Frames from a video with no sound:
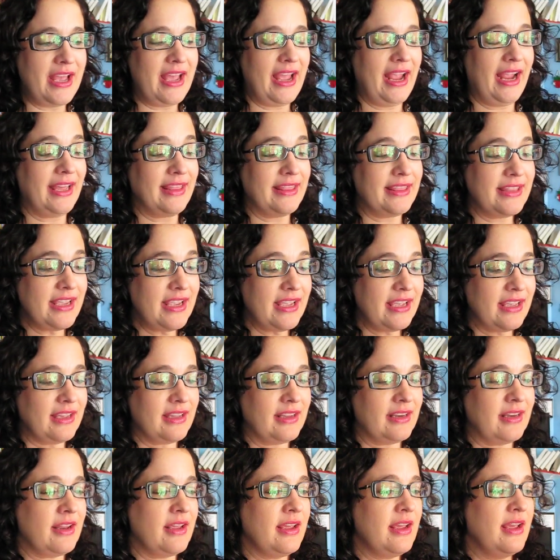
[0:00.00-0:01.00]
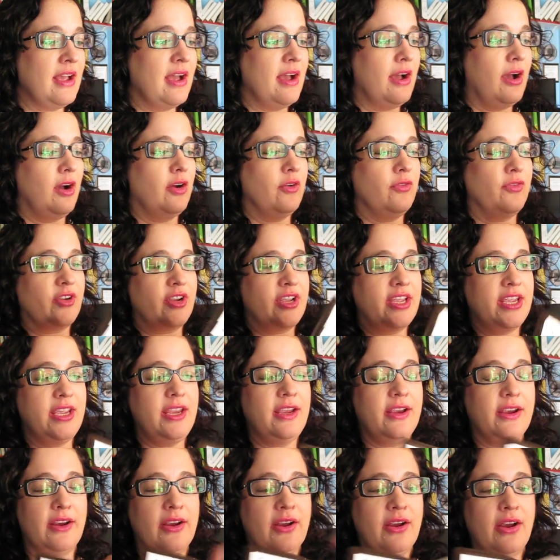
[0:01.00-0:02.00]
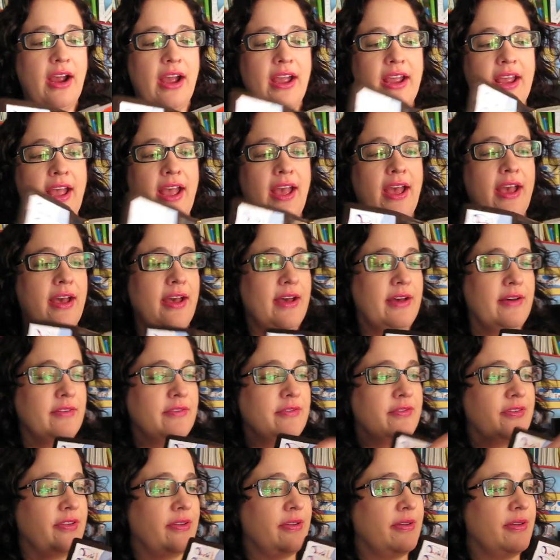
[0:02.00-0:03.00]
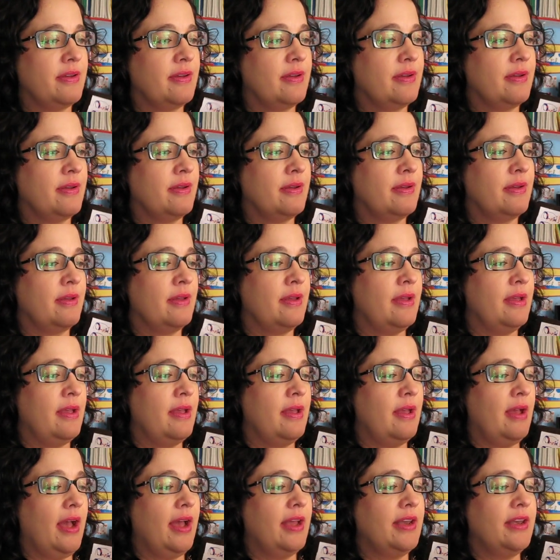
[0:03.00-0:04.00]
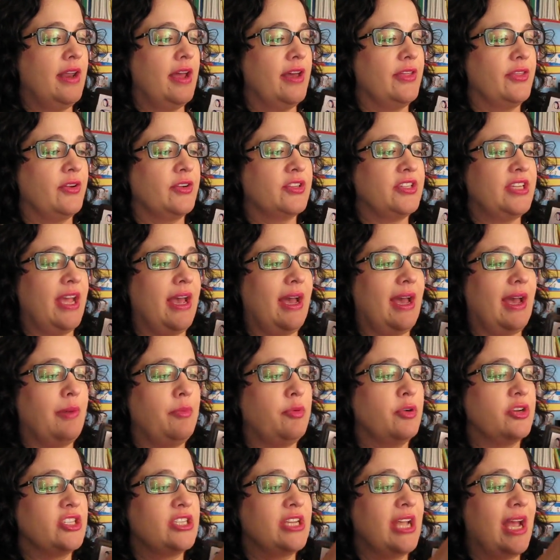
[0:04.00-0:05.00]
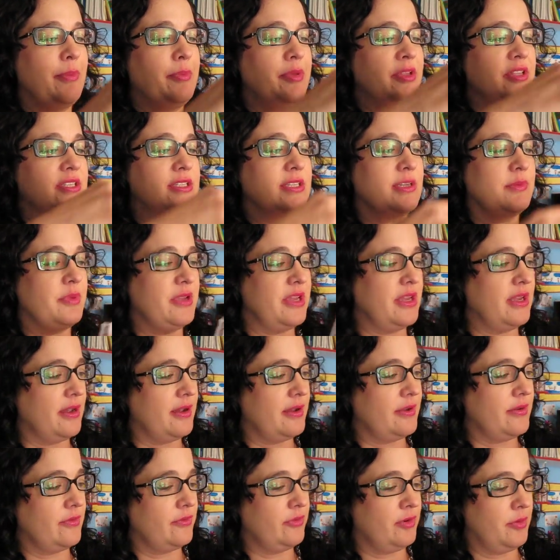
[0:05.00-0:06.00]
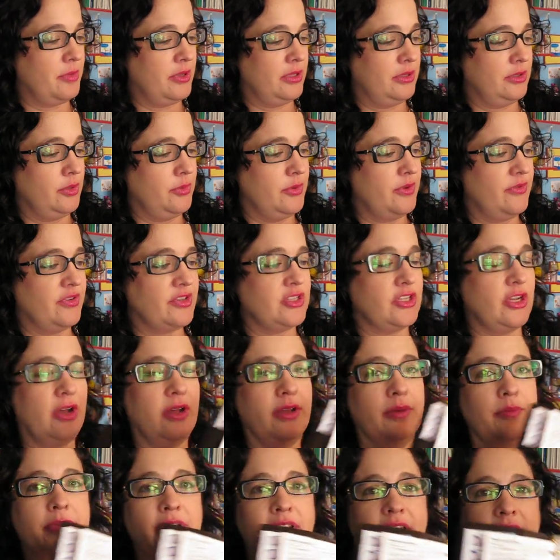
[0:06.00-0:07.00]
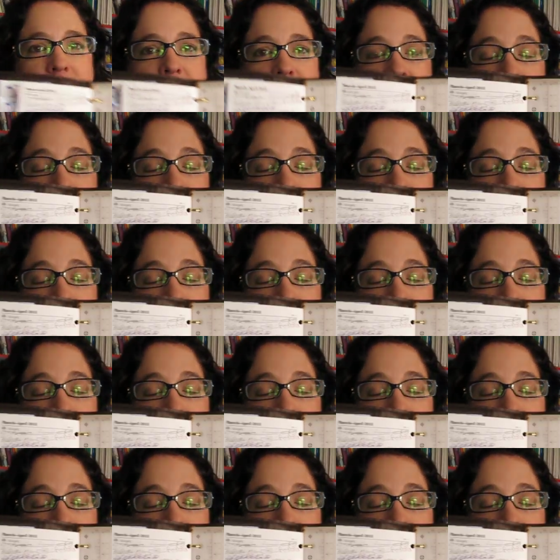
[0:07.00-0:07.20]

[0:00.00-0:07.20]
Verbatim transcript: And then over here, I have another tab, which happens to be uh, from a Louis Vuitton, because